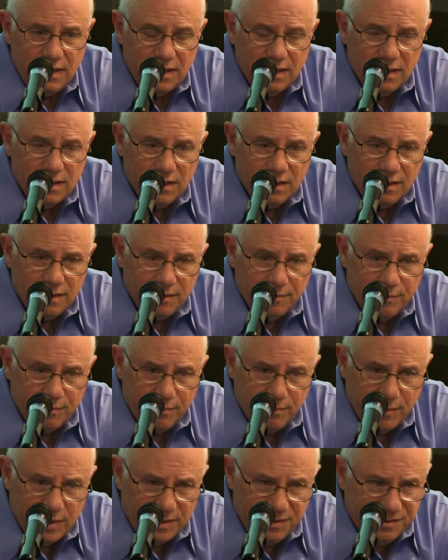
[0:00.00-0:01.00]

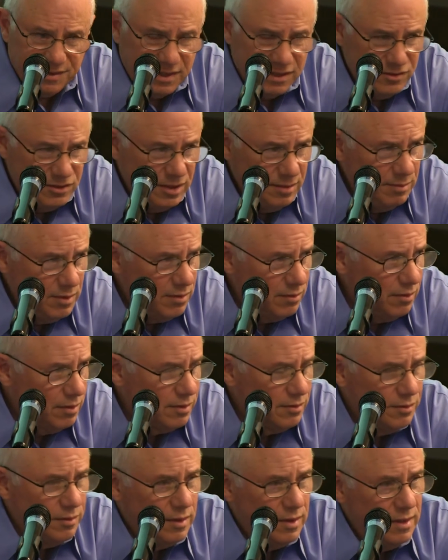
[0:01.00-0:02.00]
but Sanjay
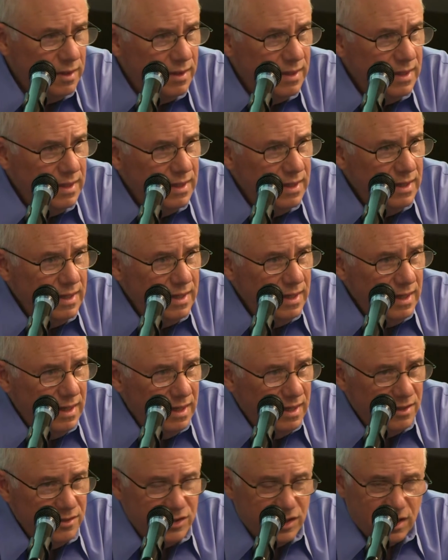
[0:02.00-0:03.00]
Mehrotra
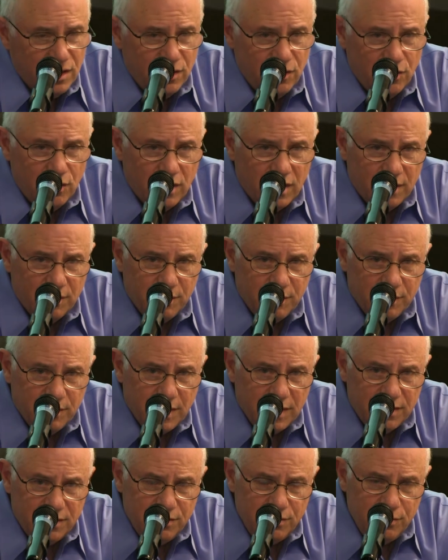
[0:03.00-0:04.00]
and Jack Yuan,
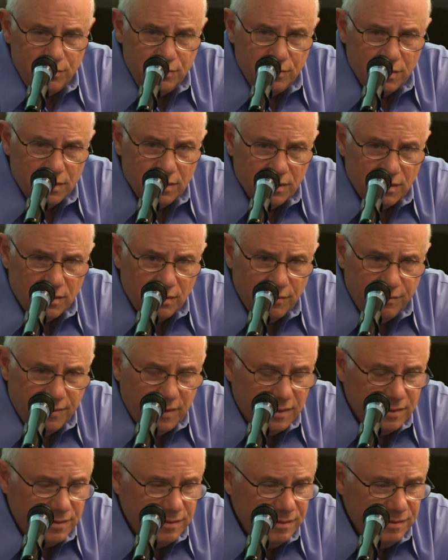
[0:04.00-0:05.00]
my two
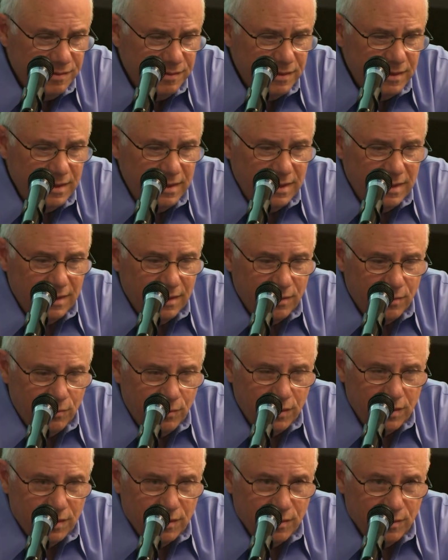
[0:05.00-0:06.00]
co-founders,
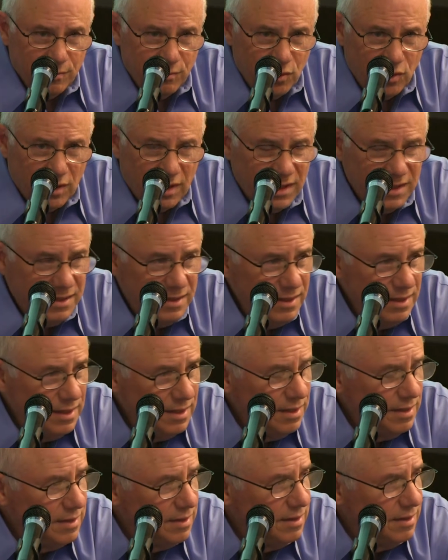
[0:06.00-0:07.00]
were
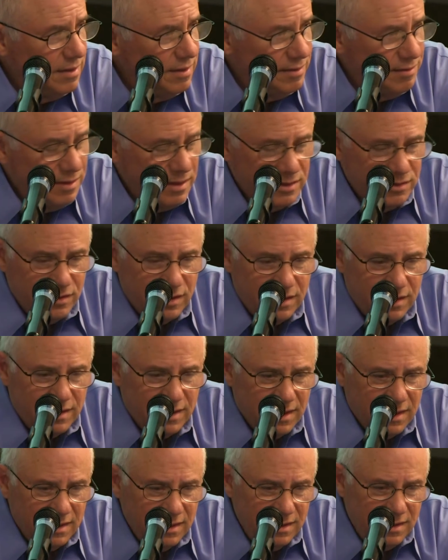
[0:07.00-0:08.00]
moonlighting, Sanjay at
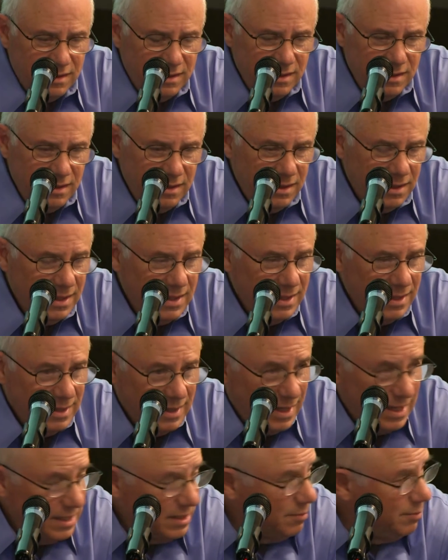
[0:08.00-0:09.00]
IDT and
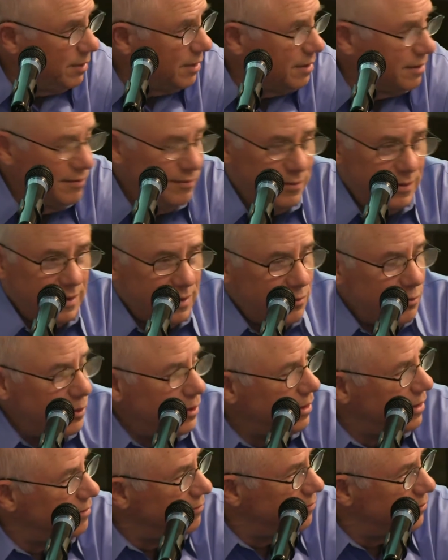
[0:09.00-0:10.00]
Atmel, in fact,
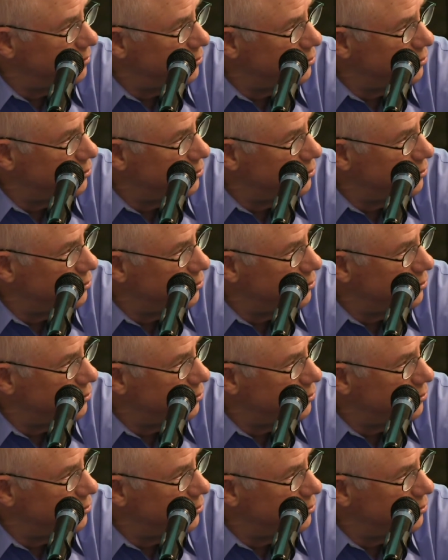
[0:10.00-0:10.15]
working for